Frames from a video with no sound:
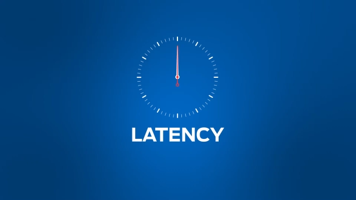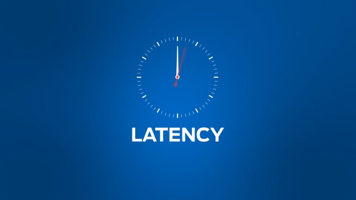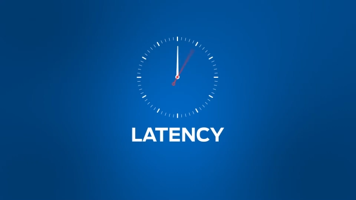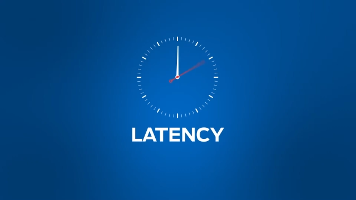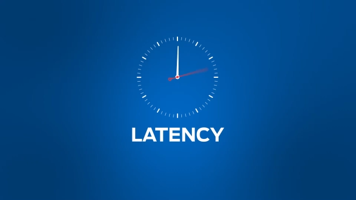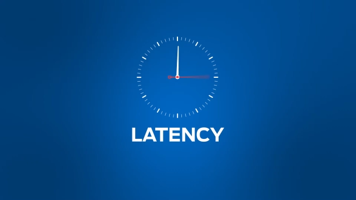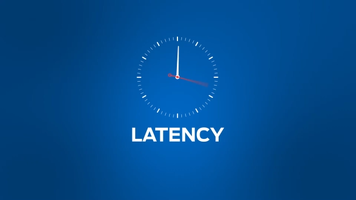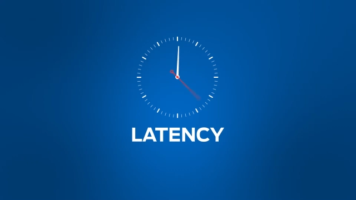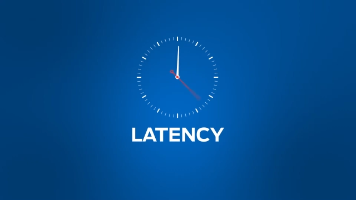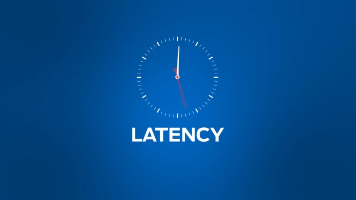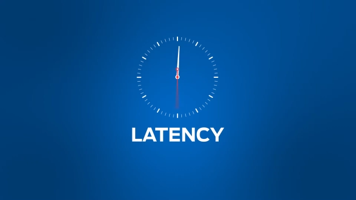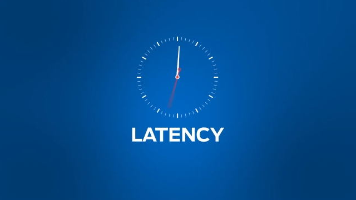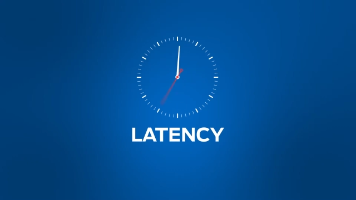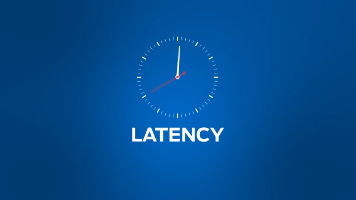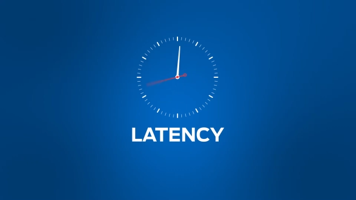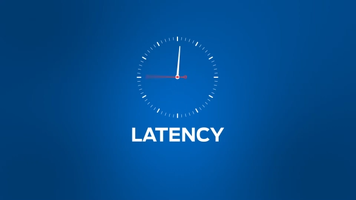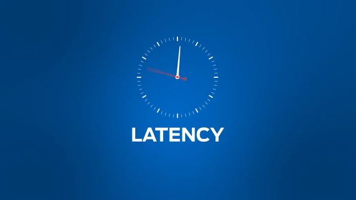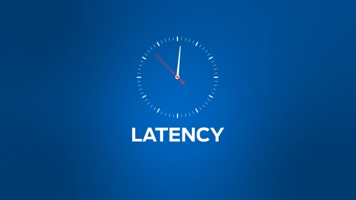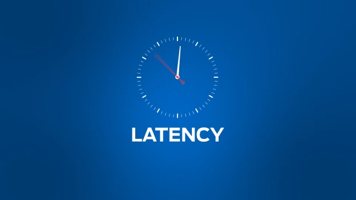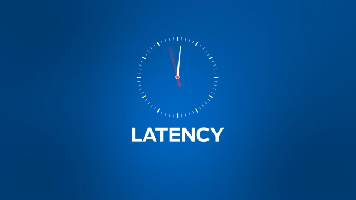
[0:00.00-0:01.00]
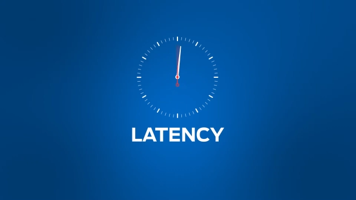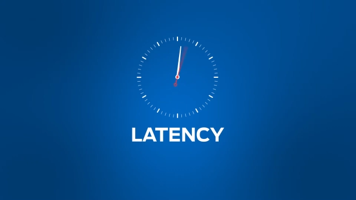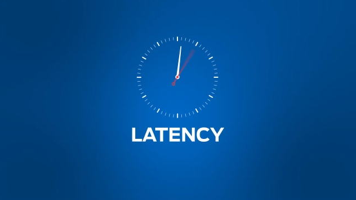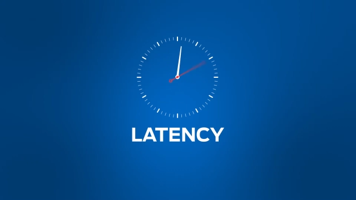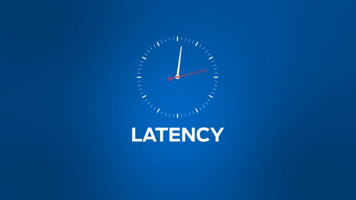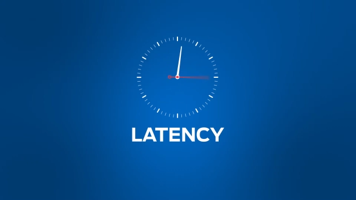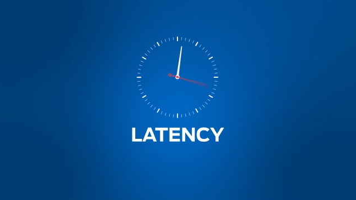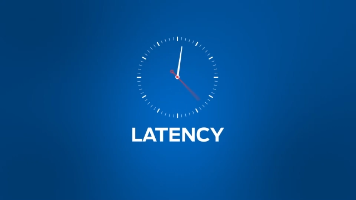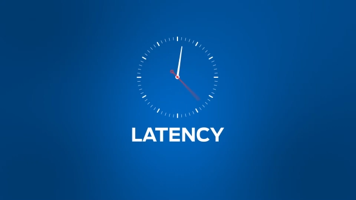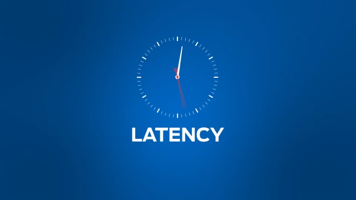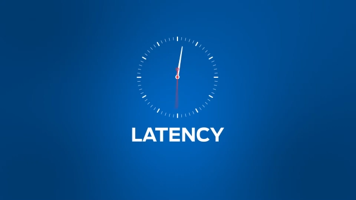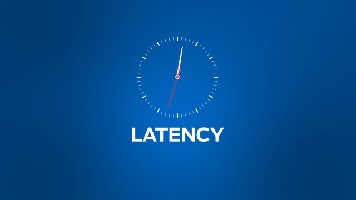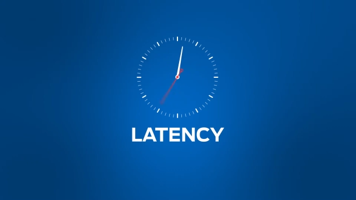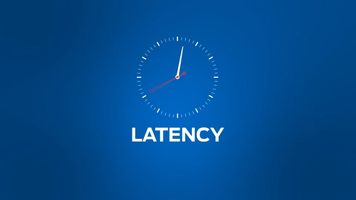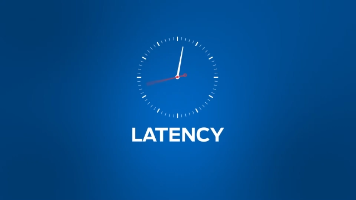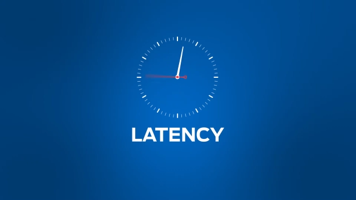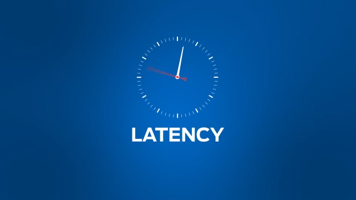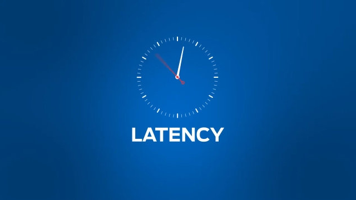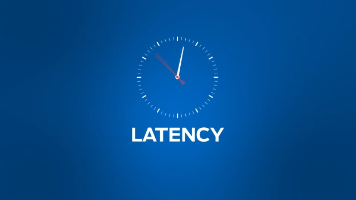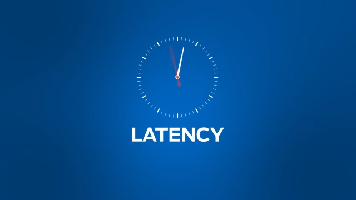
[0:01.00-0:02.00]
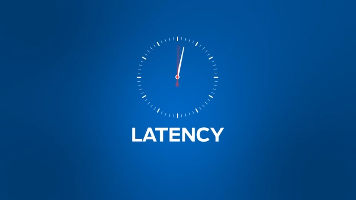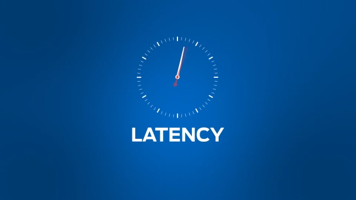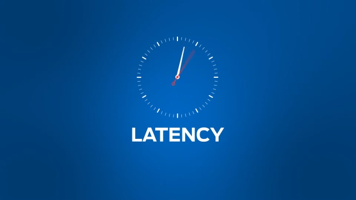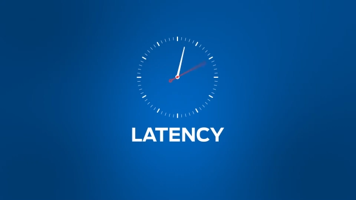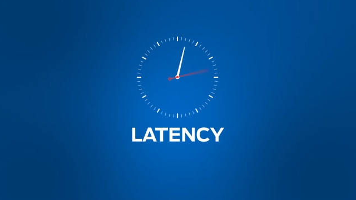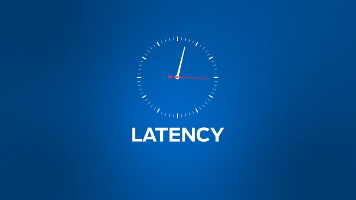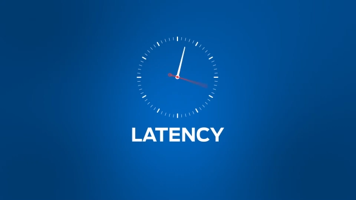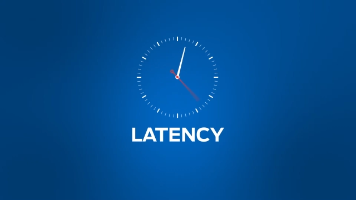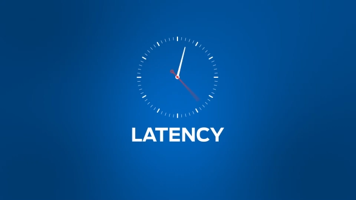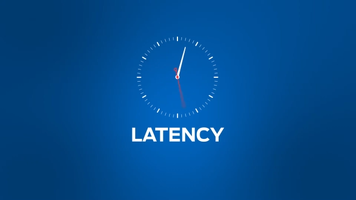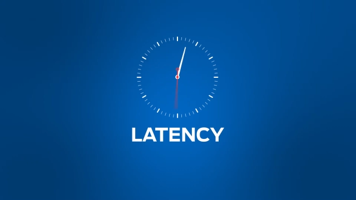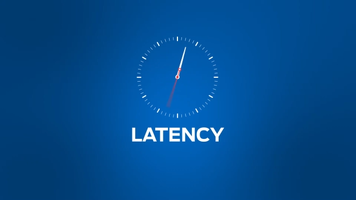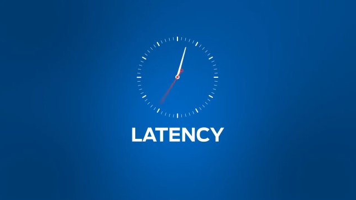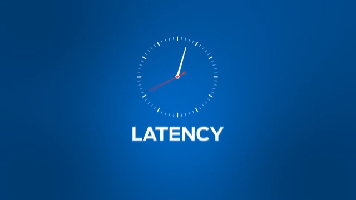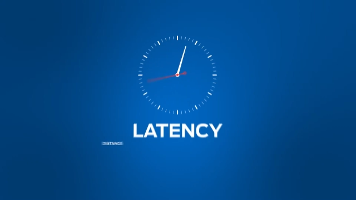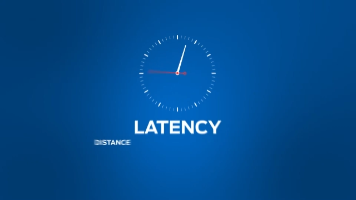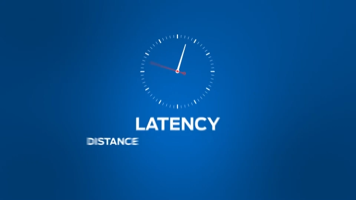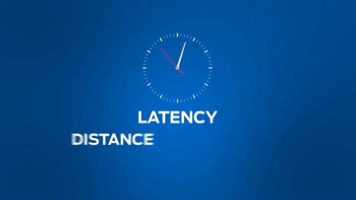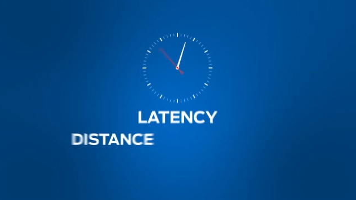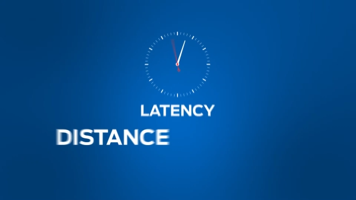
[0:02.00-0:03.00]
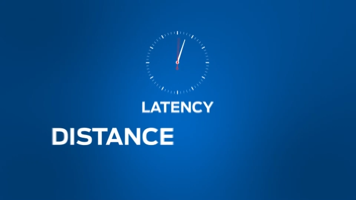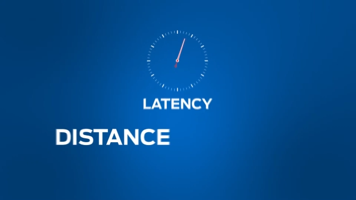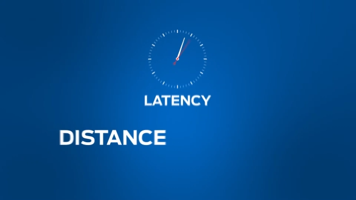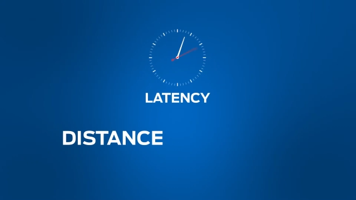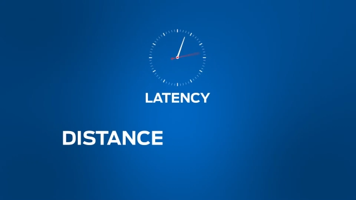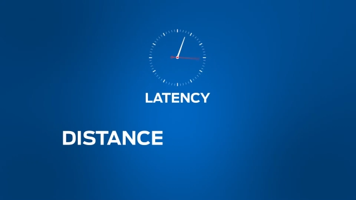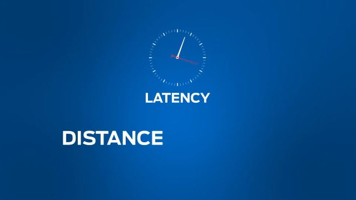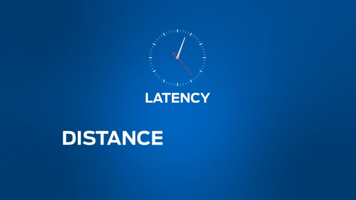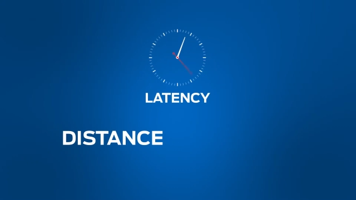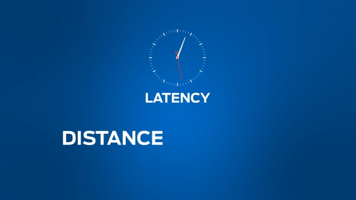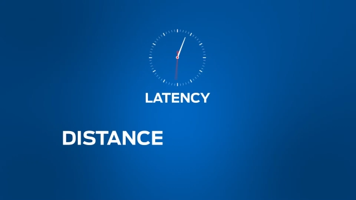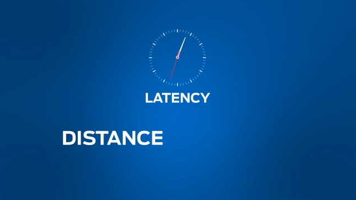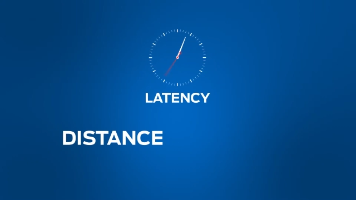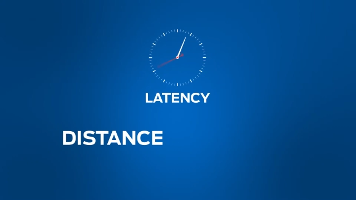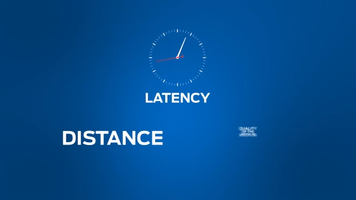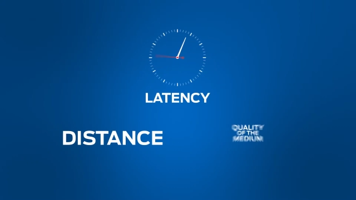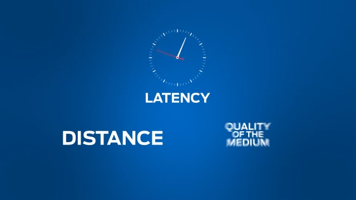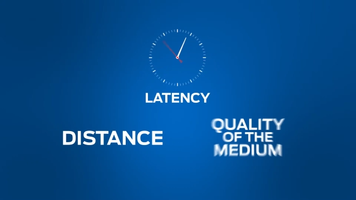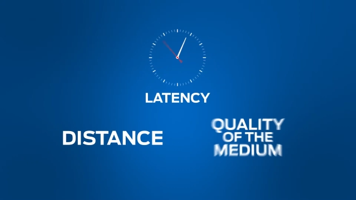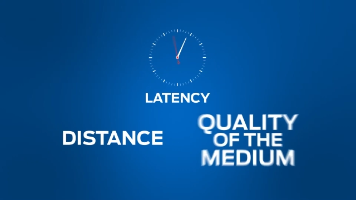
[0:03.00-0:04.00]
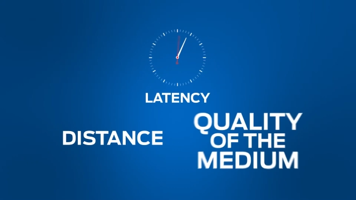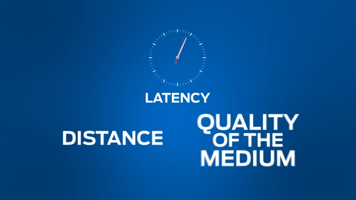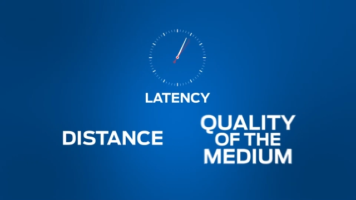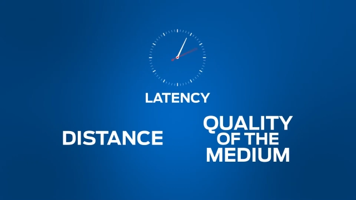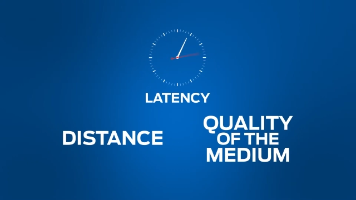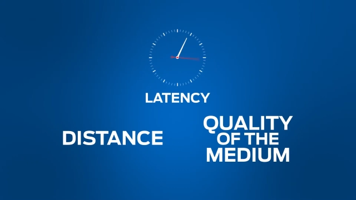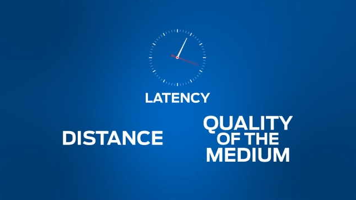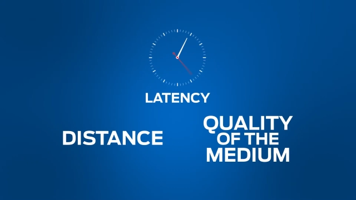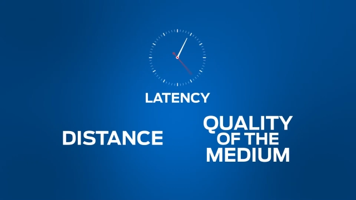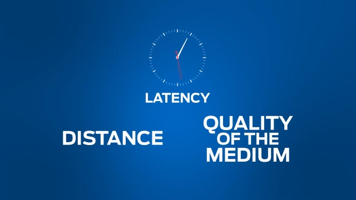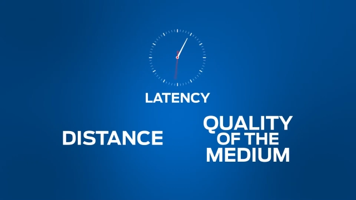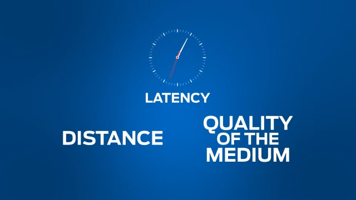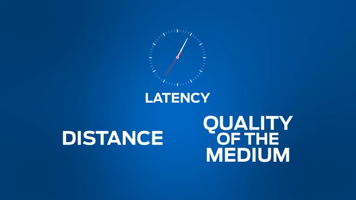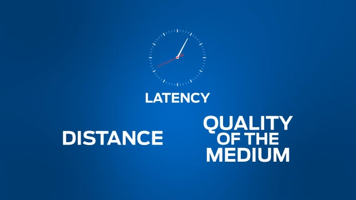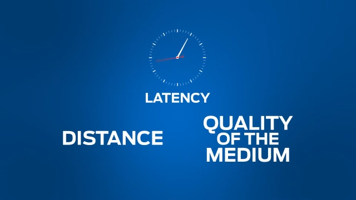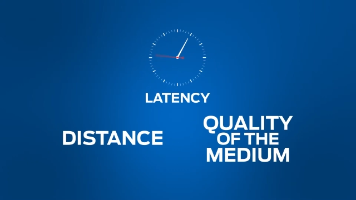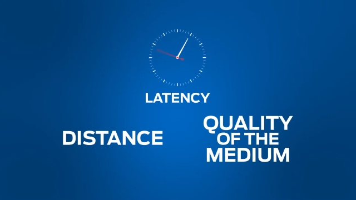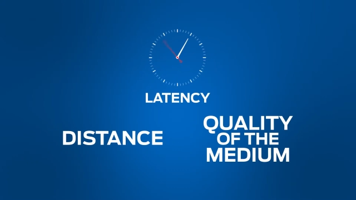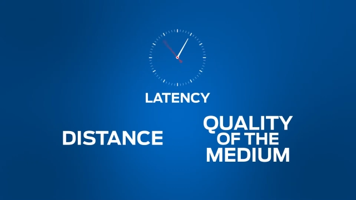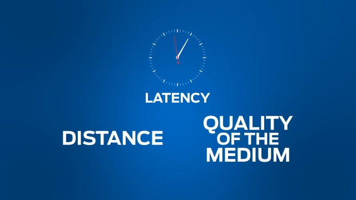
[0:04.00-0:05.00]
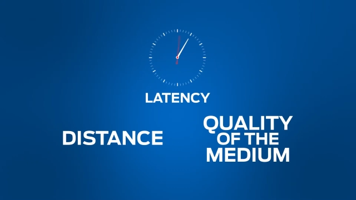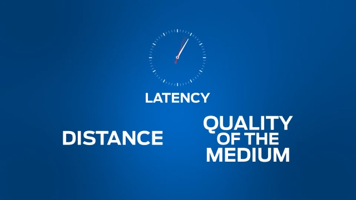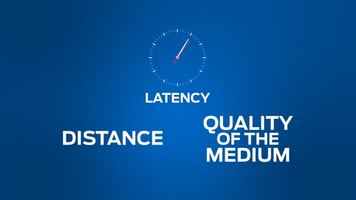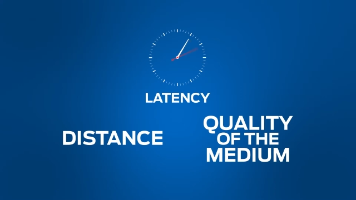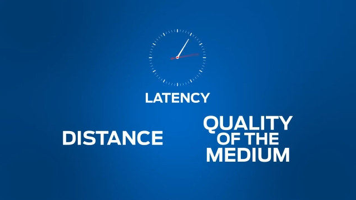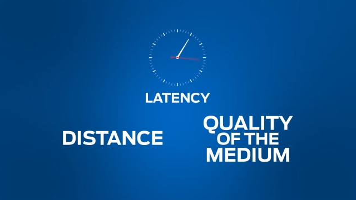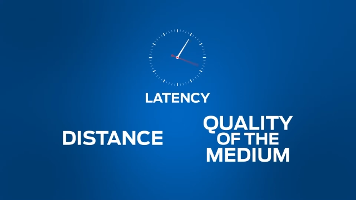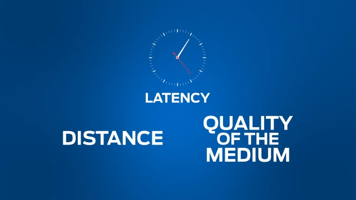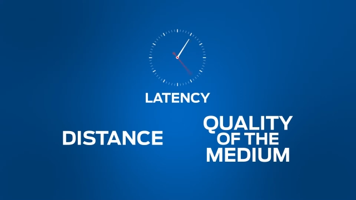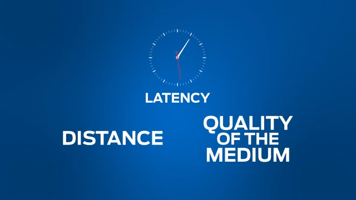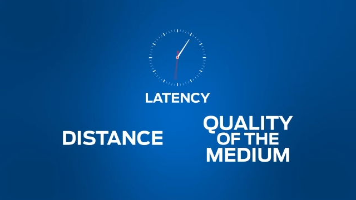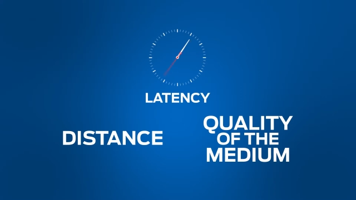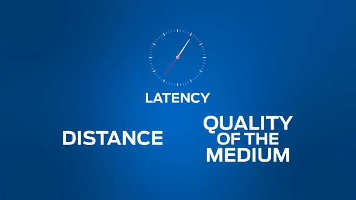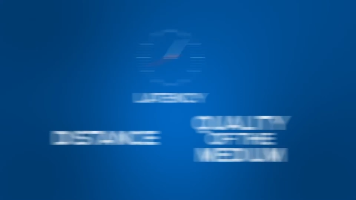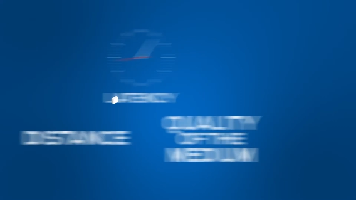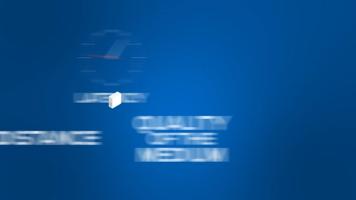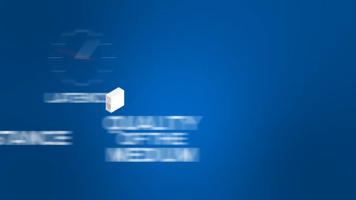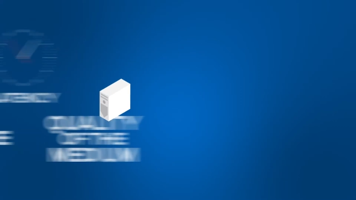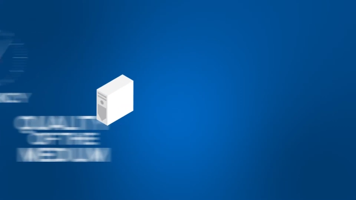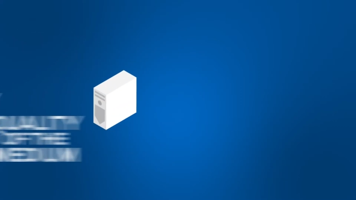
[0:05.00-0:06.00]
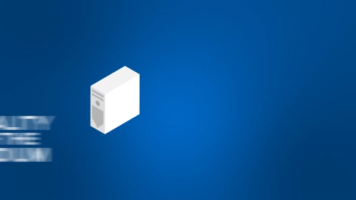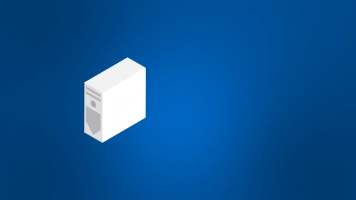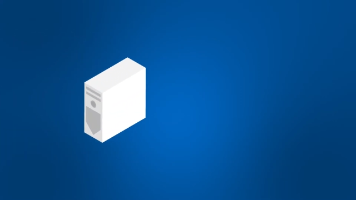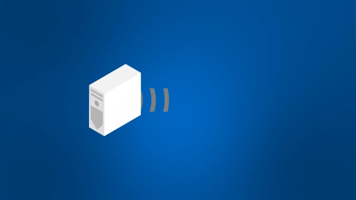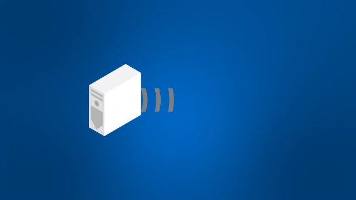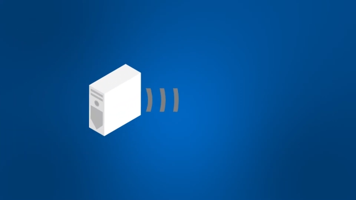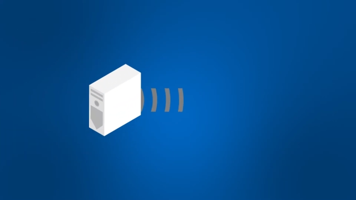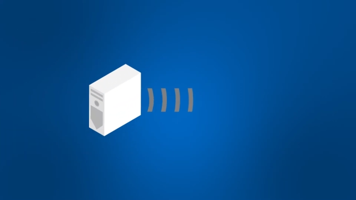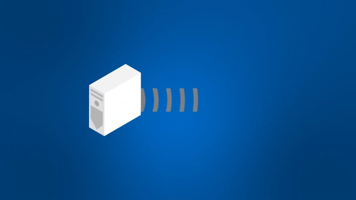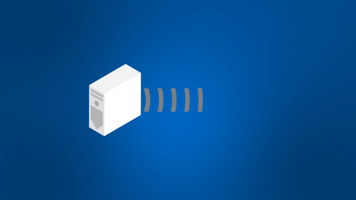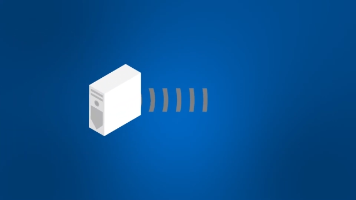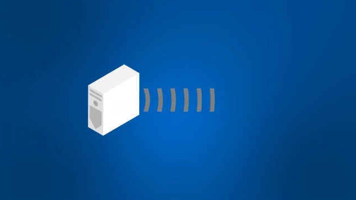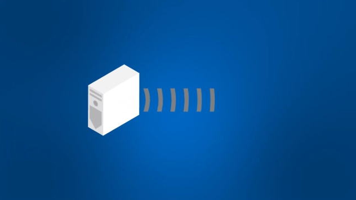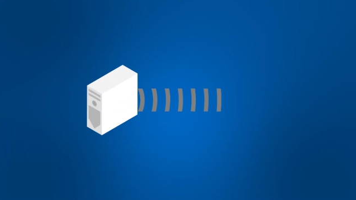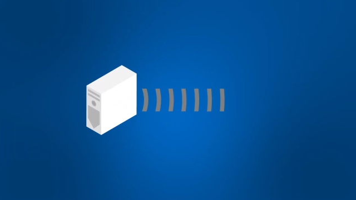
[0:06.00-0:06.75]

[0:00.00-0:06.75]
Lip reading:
(no speaker visible)